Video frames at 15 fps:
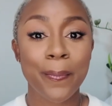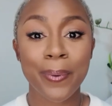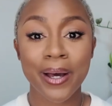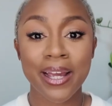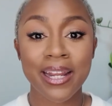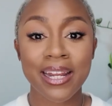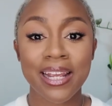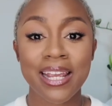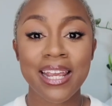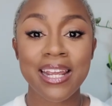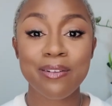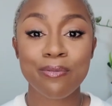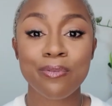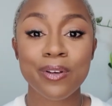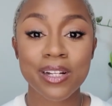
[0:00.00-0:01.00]
but
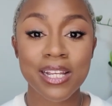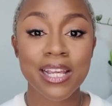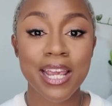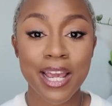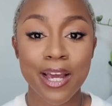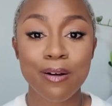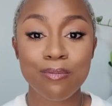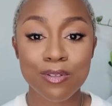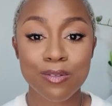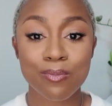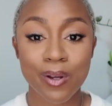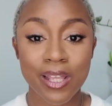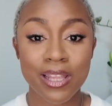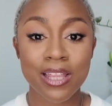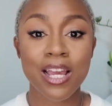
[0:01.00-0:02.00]
it really helps
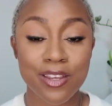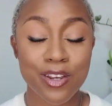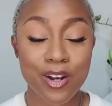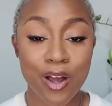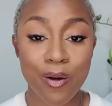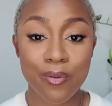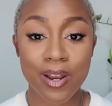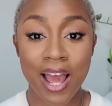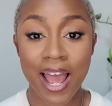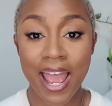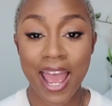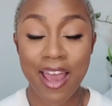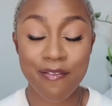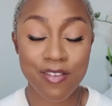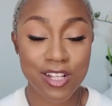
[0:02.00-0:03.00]
with, you know, not
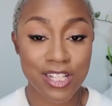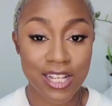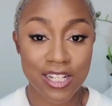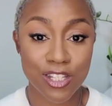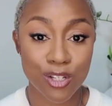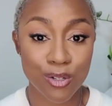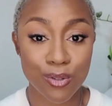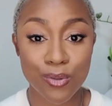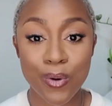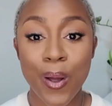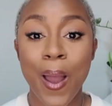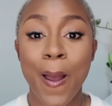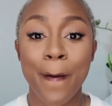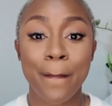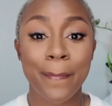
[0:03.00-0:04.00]
having to
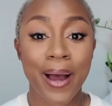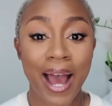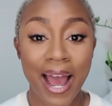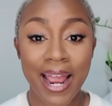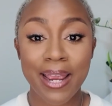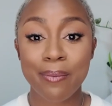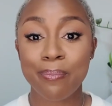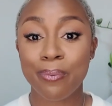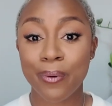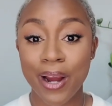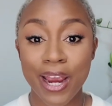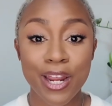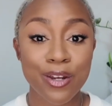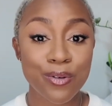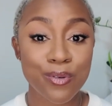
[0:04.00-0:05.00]
buy
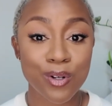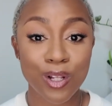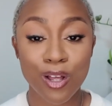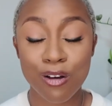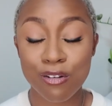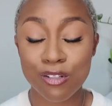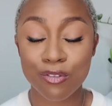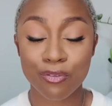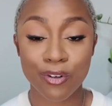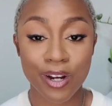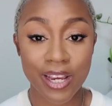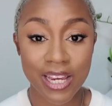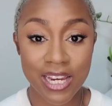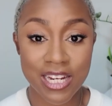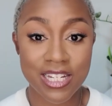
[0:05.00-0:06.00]
brand new clothes for
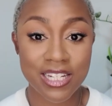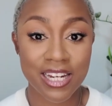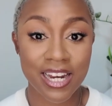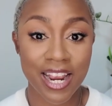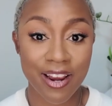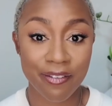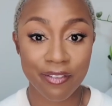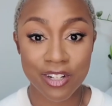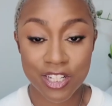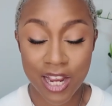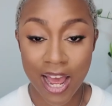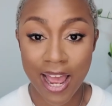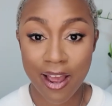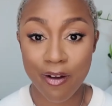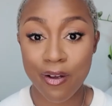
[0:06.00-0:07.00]
each and every
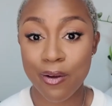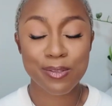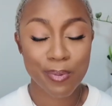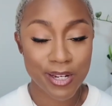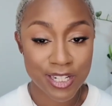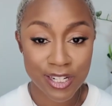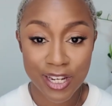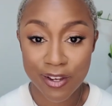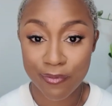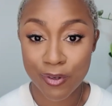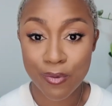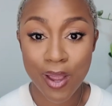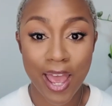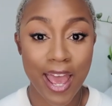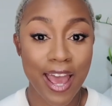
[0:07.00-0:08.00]
child, especially if
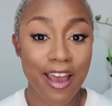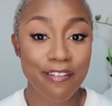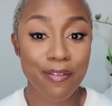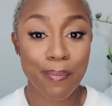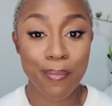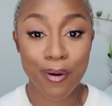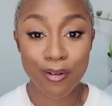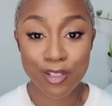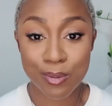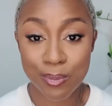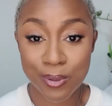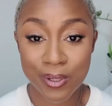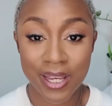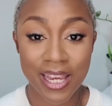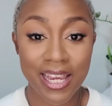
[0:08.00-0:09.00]
you have
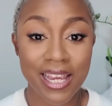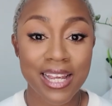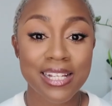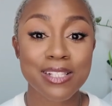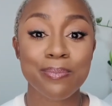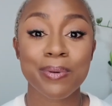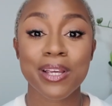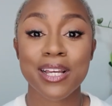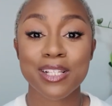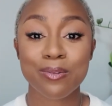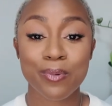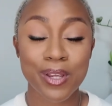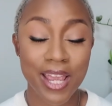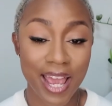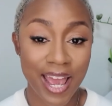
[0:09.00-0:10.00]
multiple kids, because
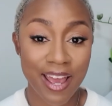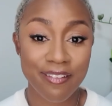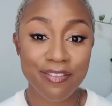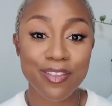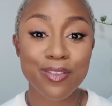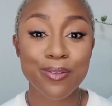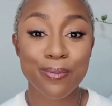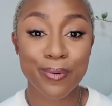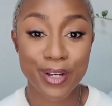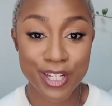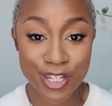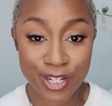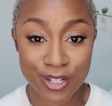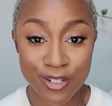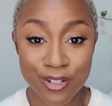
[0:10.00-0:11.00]
we have 3
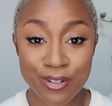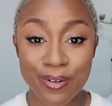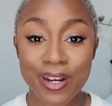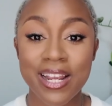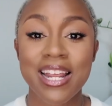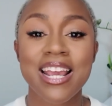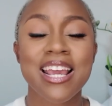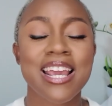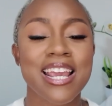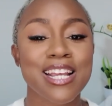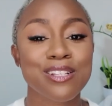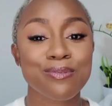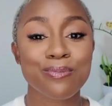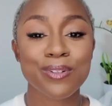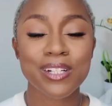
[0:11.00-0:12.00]
children.
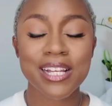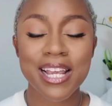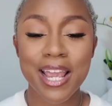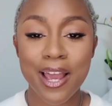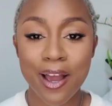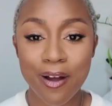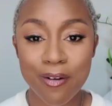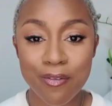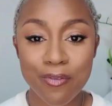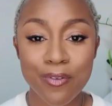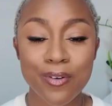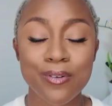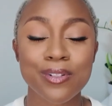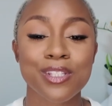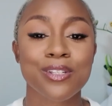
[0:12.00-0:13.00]
It's really
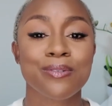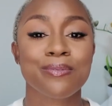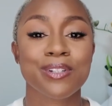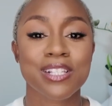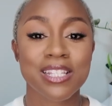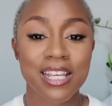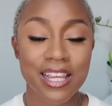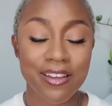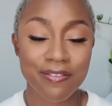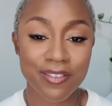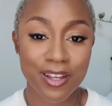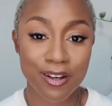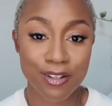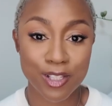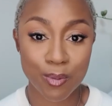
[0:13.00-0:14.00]
helpful to receive
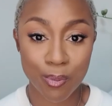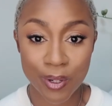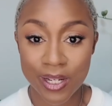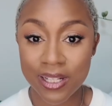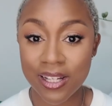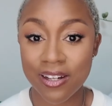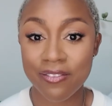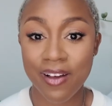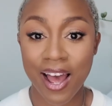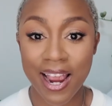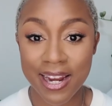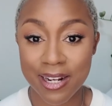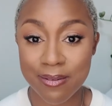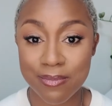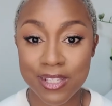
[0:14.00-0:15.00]
those pre-loved
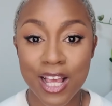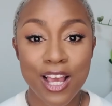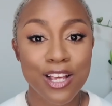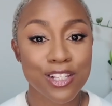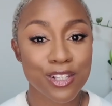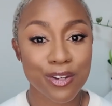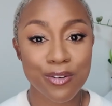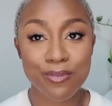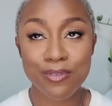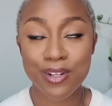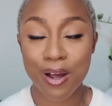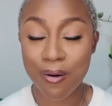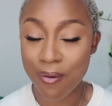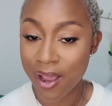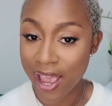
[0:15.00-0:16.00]
items so you
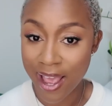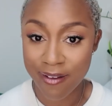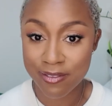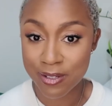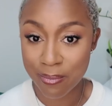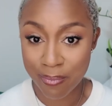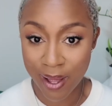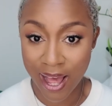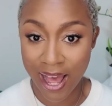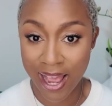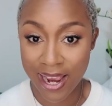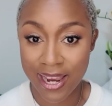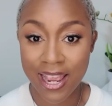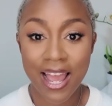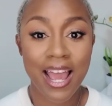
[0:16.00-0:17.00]
don't have to
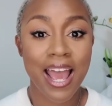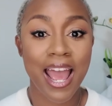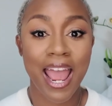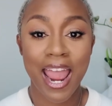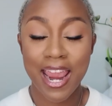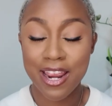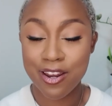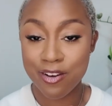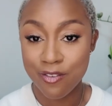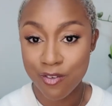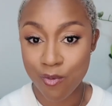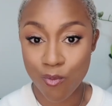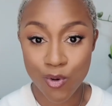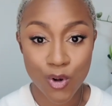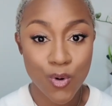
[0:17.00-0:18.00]
buy a
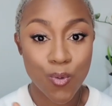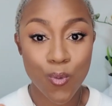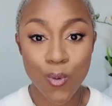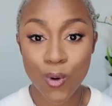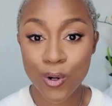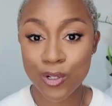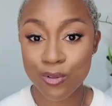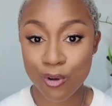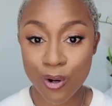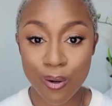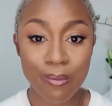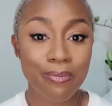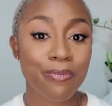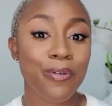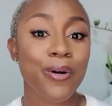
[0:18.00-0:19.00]
new
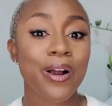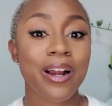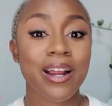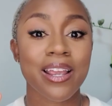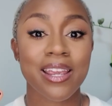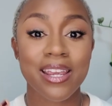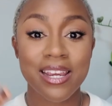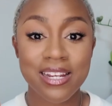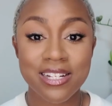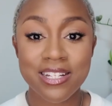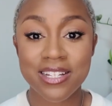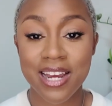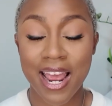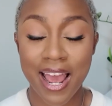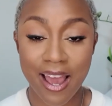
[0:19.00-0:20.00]
wardrobe for
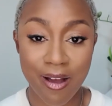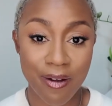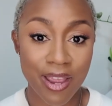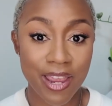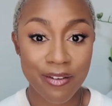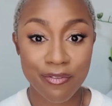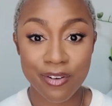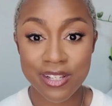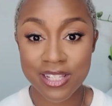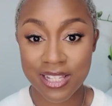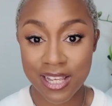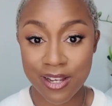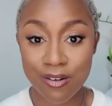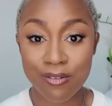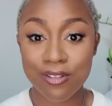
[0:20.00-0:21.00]
each child every
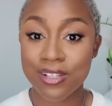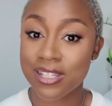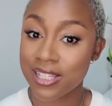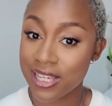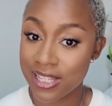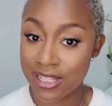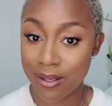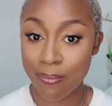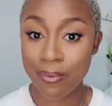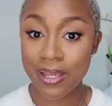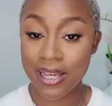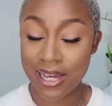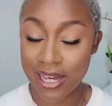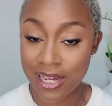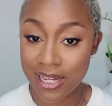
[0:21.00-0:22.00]
single season,
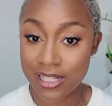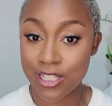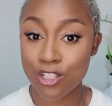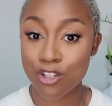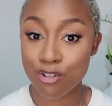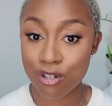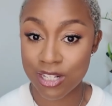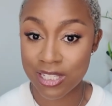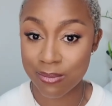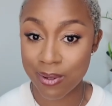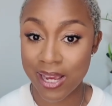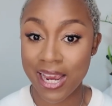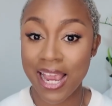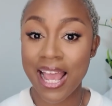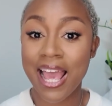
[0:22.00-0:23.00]
because trust
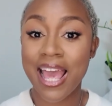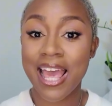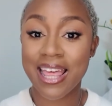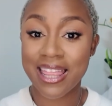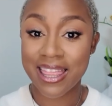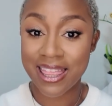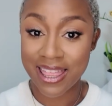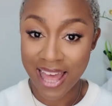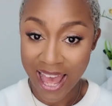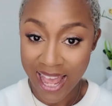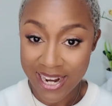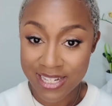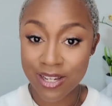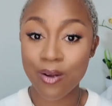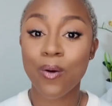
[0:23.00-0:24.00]
me,
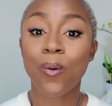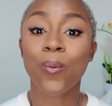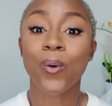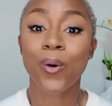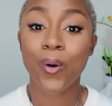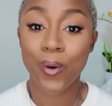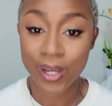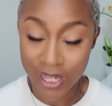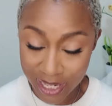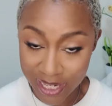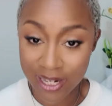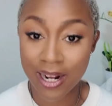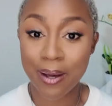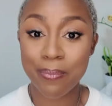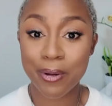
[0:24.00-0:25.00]
that will
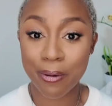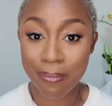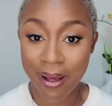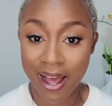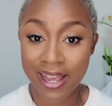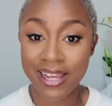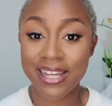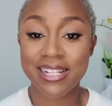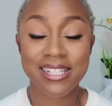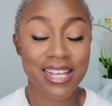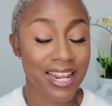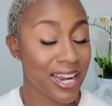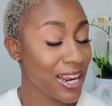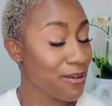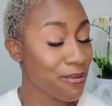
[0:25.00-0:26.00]
eat up your pockets
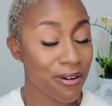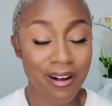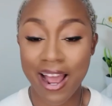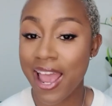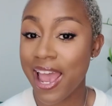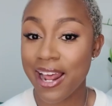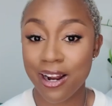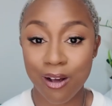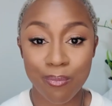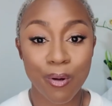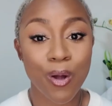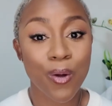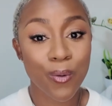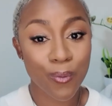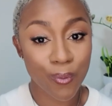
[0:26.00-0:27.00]
and it will add
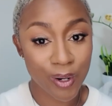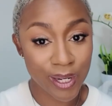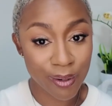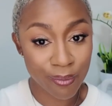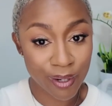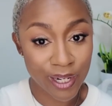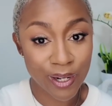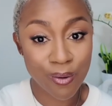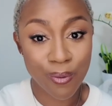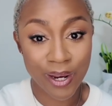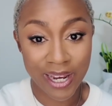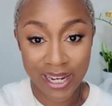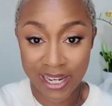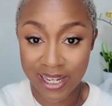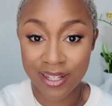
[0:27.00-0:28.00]
up really, really
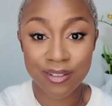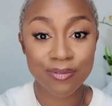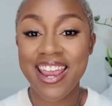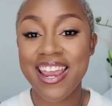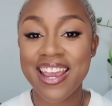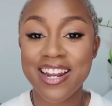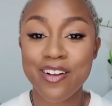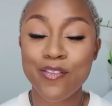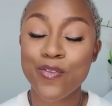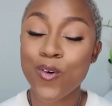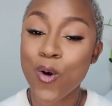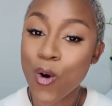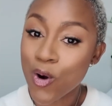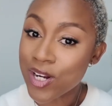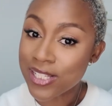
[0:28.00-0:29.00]
quick. And of
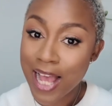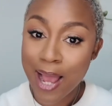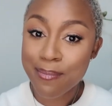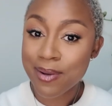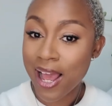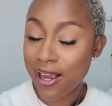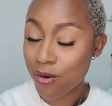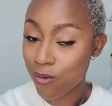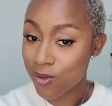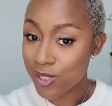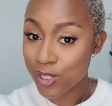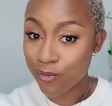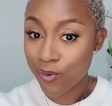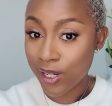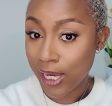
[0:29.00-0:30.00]
course, I'm not going
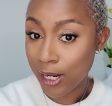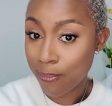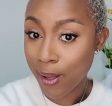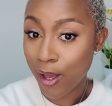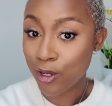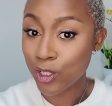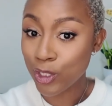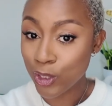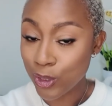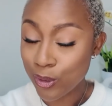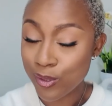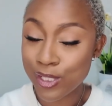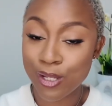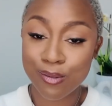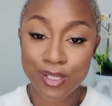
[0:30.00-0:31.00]
to forget about
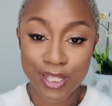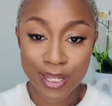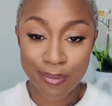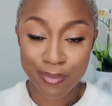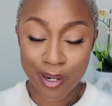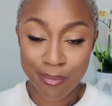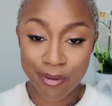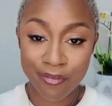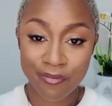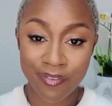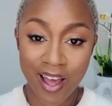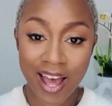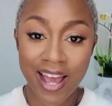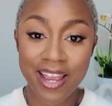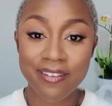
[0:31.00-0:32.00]
you. So tip number
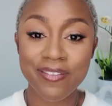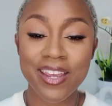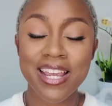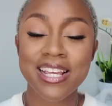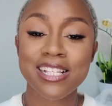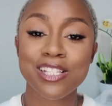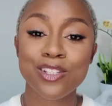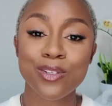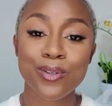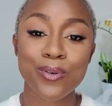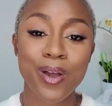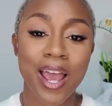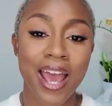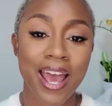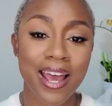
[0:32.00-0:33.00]
5 is
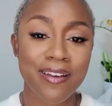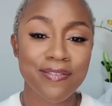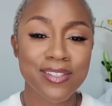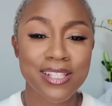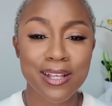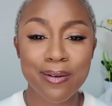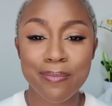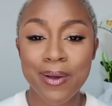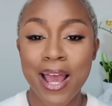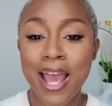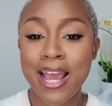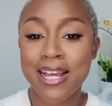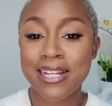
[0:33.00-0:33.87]
to have some